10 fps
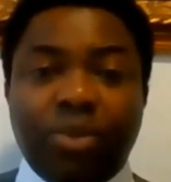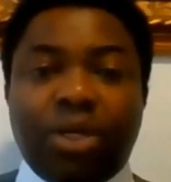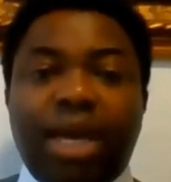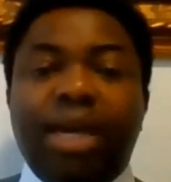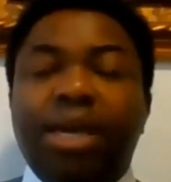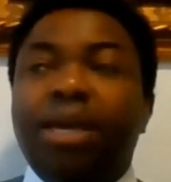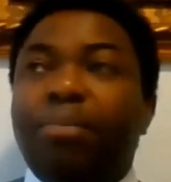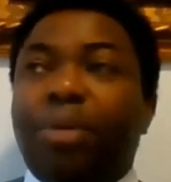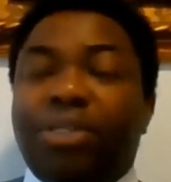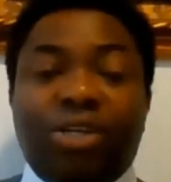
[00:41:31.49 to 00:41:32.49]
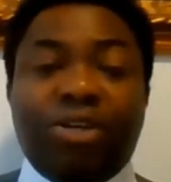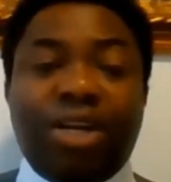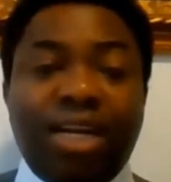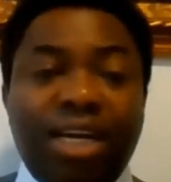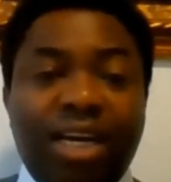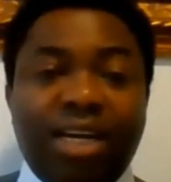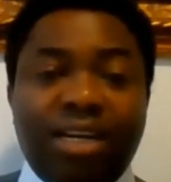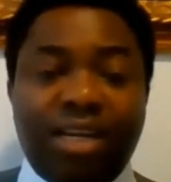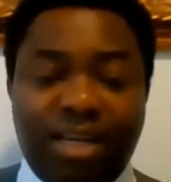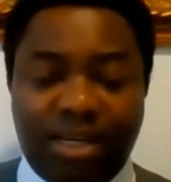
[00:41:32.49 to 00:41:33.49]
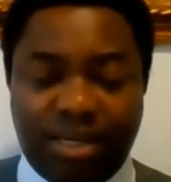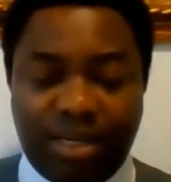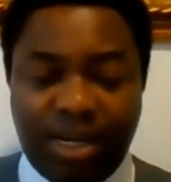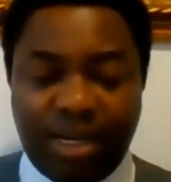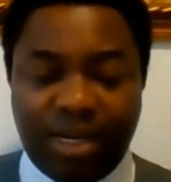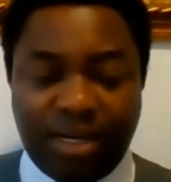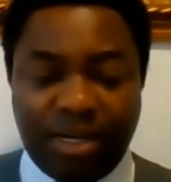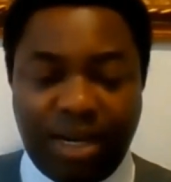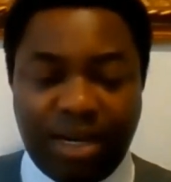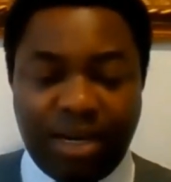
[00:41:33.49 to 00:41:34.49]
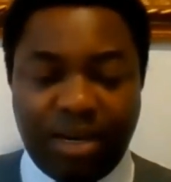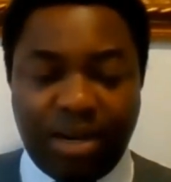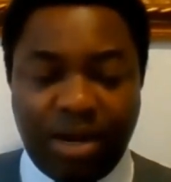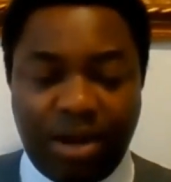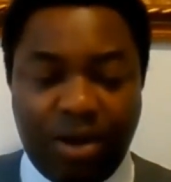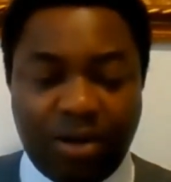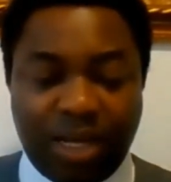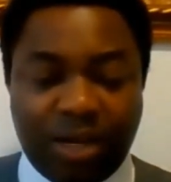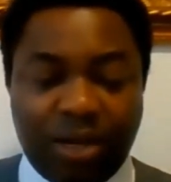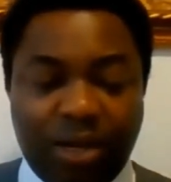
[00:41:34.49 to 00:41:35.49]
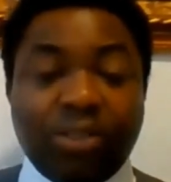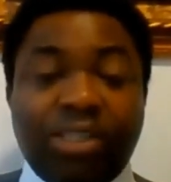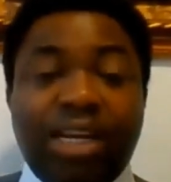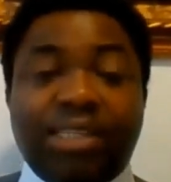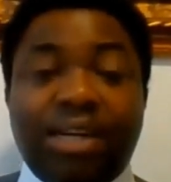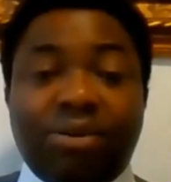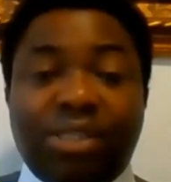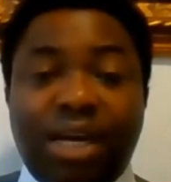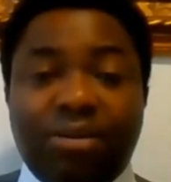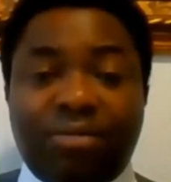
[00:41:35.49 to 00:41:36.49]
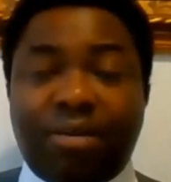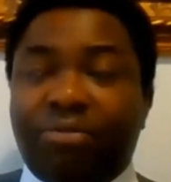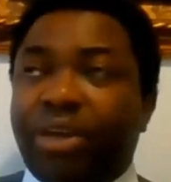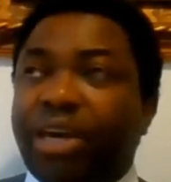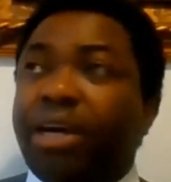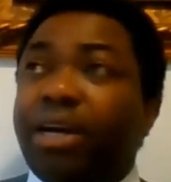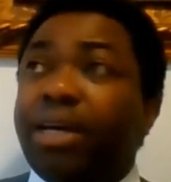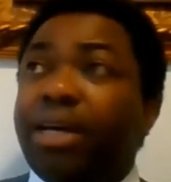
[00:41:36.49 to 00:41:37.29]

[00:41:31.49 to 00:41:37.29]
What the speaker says: Okay, particularly in other continents outside of Africa.